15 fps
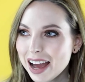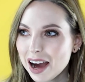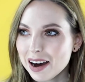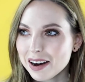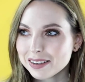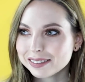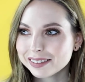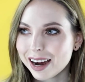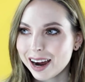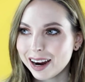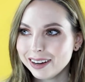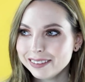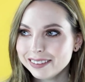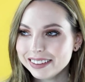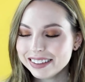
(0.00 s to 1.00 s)
oh
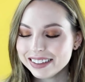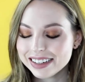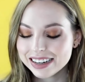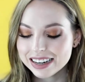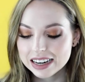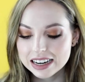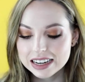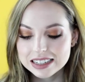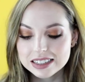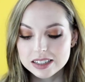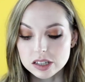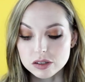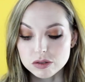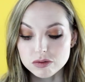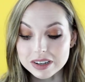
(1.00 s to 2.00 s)
no,
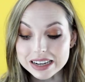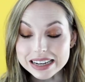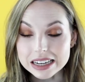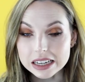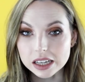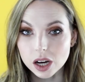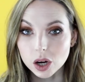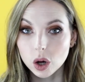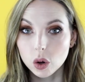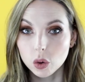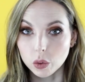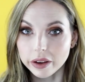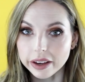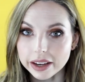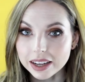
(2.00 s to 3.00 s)
Screen
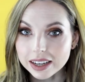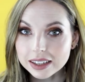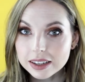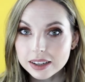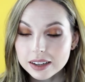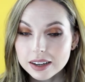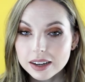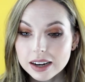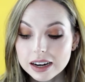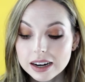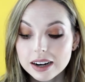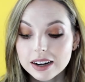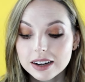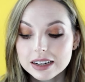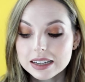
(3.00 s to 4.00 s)
Queen
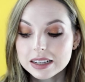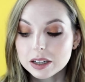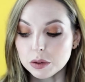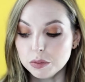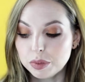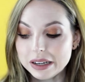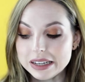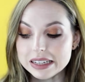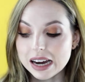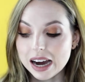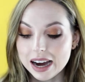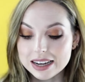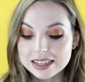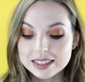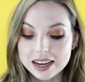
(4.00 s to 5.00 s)
complete
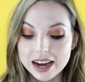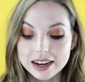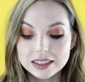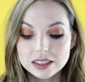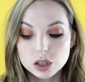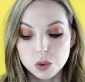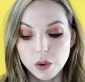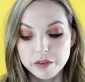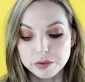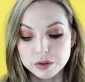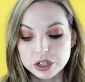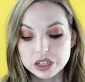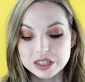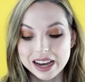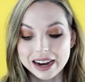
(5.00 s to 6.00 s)
eye set, 12
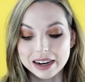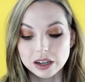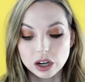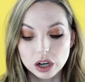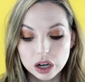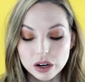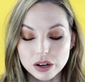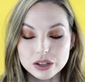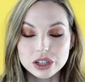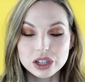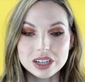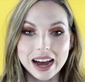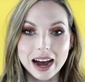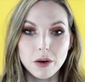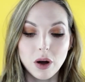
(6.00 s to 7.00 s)
brushes and clutch.
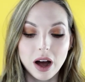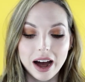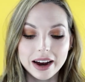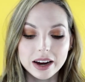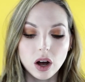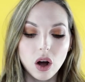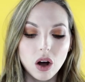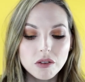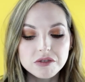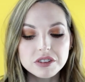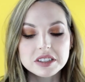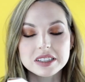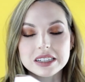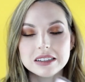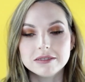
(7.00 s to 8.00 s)
Now, I
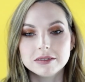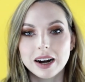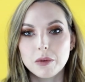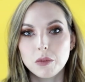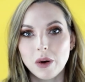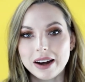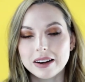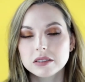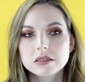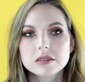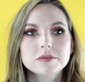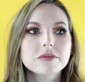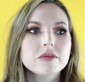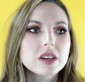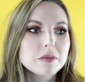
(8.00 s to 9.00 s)
obviously went,
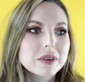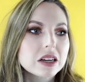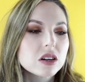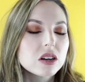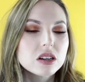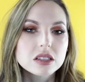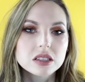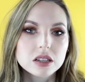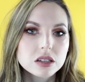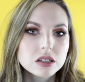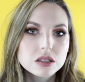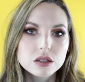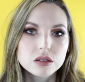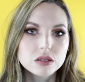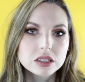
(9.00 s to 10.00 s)
oh my god, I
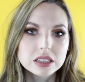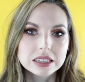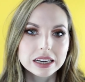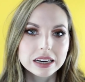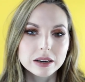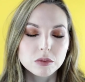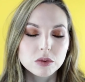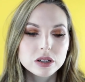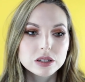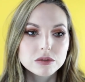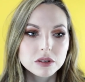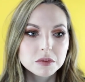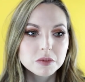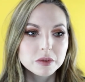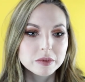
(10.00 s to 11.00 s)
can't talk today, what is
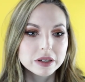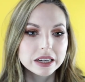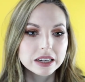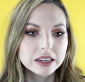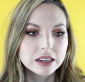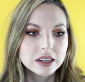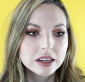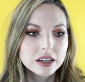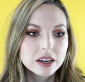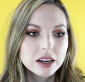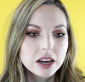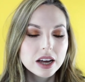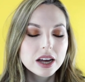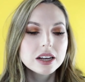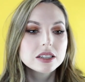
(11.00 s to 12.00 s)
wrong with me?
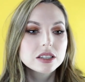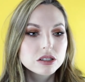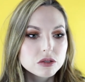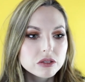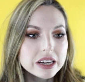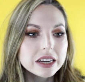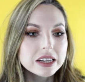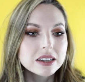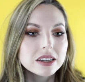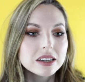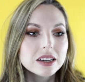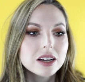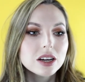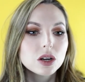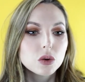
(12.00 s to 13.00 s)
Screen
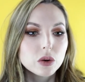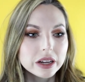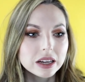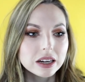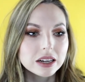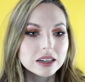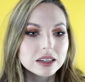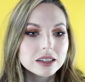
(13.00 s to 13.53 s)
Queen.